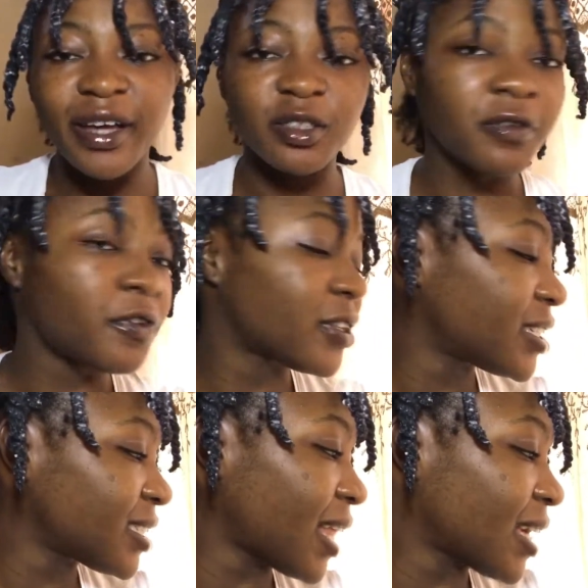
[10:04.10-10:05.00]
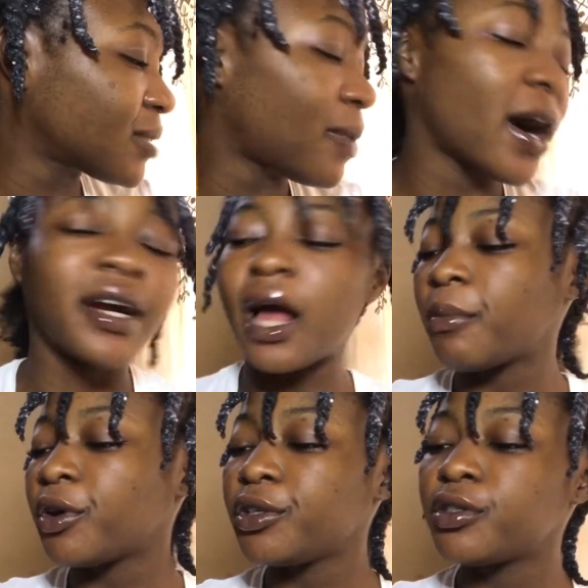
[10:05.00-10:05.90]
so for this last part,
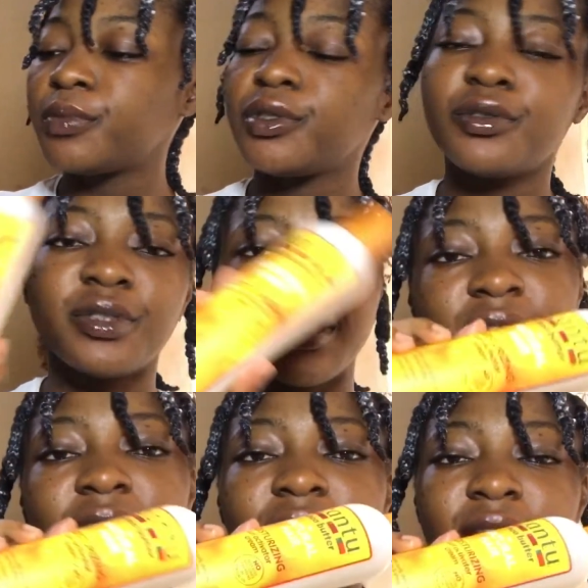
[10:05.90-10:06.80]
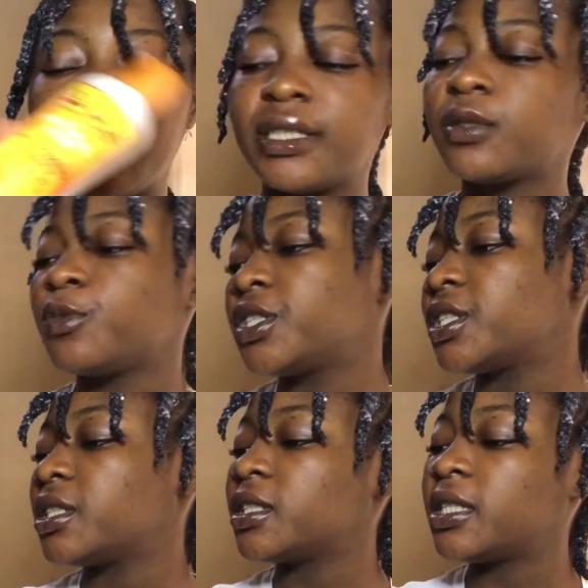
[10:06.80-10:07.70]
I'm going to be using this, which
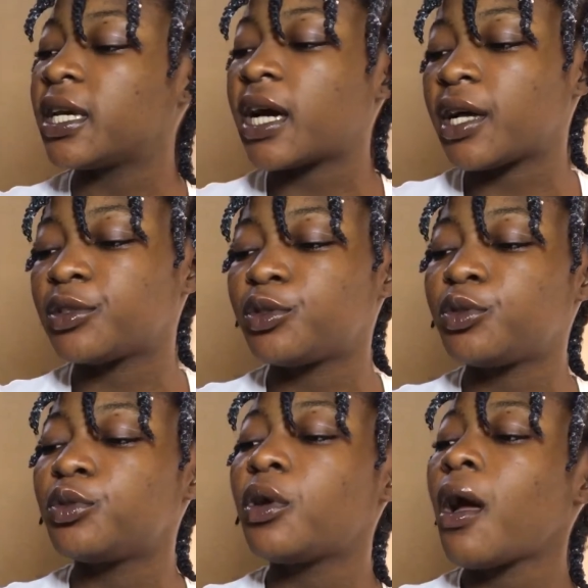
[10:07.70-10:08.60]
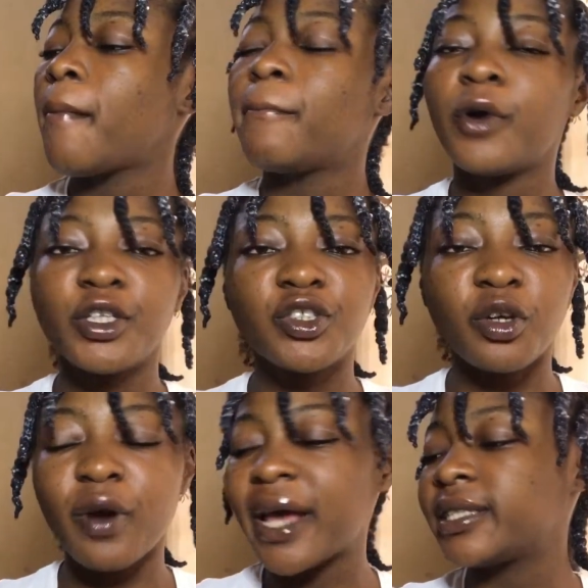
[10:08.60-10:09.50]
is the Cantu
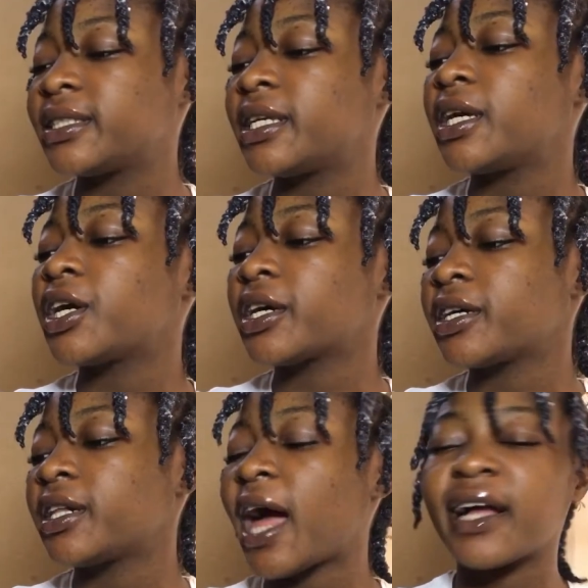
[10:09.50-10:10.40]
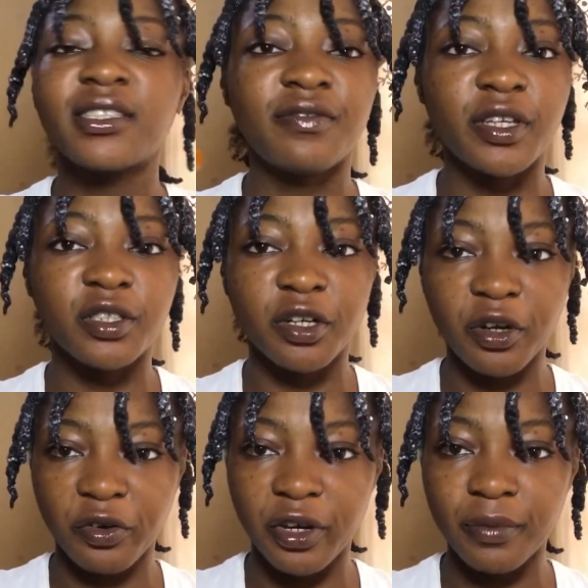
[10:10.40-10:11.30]
Moisturizing Curl Activator
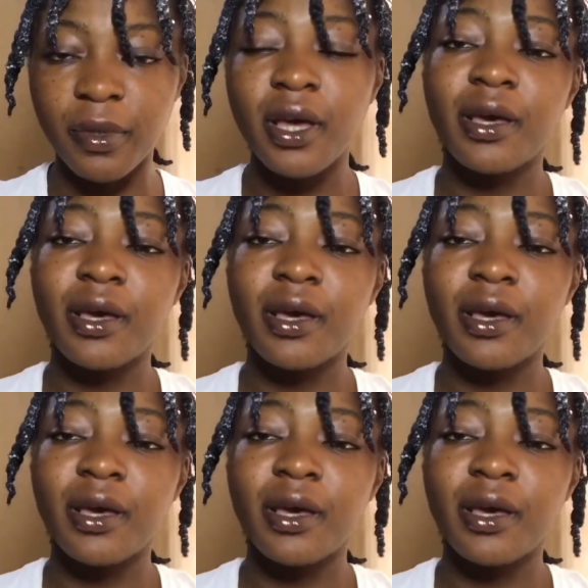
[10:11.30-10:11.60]
Cream,